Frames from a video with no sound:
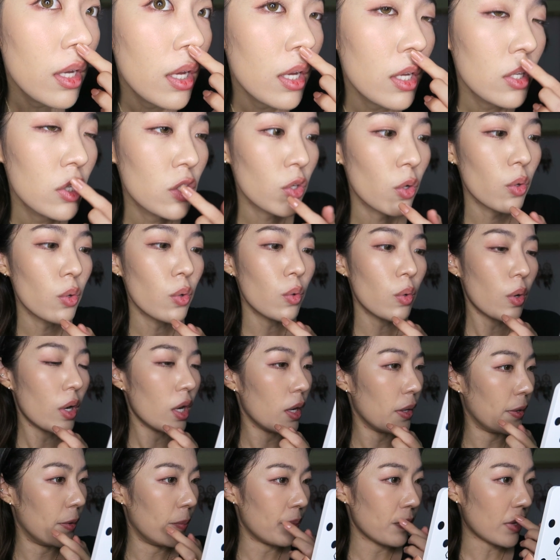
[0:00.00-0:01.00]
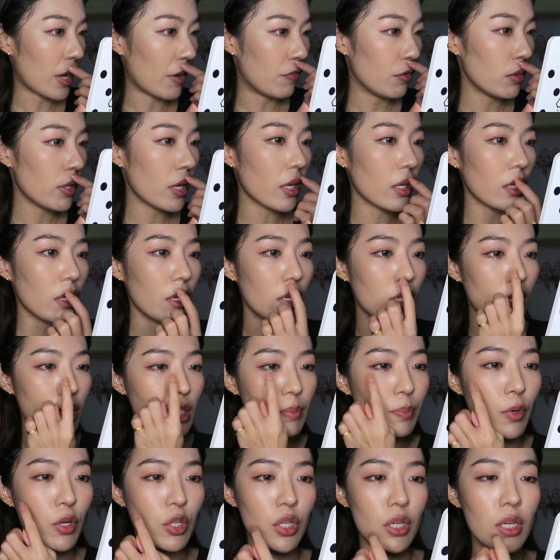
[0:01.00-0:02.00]
So I feel like this
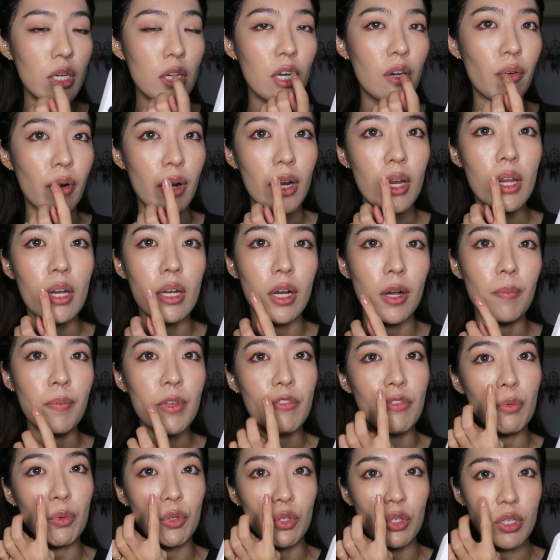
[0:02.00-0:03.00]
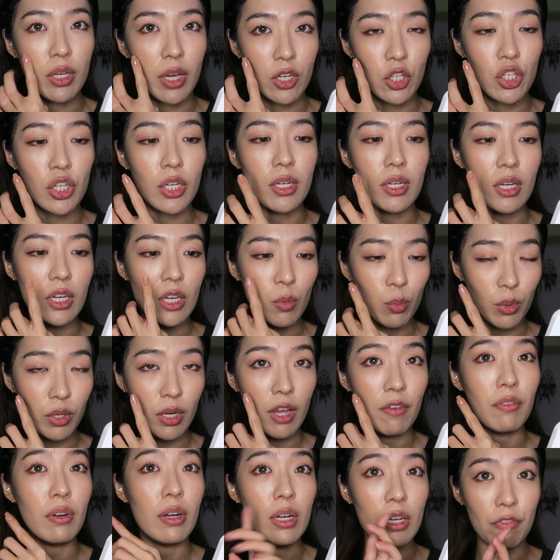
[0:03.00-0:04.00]
portion here, right, if you were to touch it, then it would
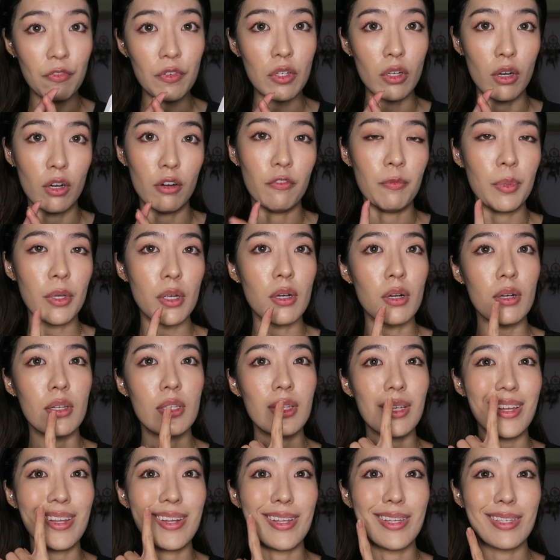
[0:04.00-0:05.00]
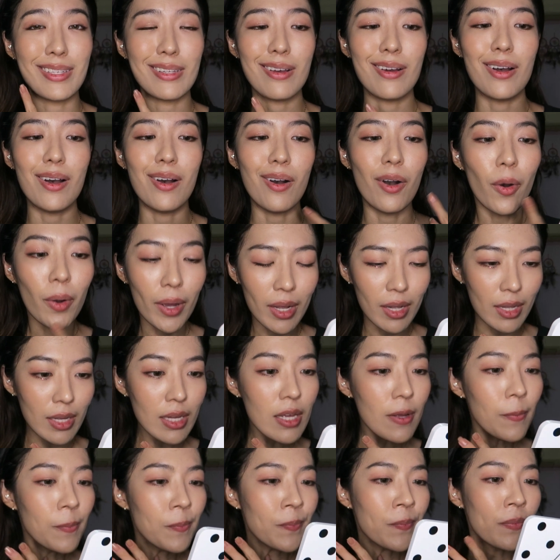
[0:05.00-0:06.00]
have lift off because it is
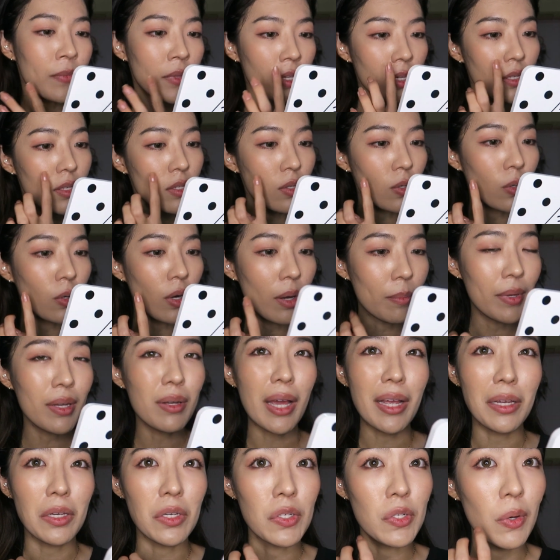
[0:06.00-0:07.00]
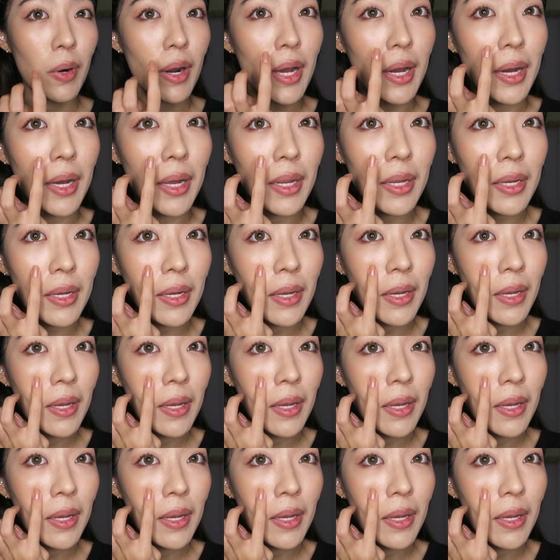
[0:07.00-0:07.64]
oily. So I mean, I can try.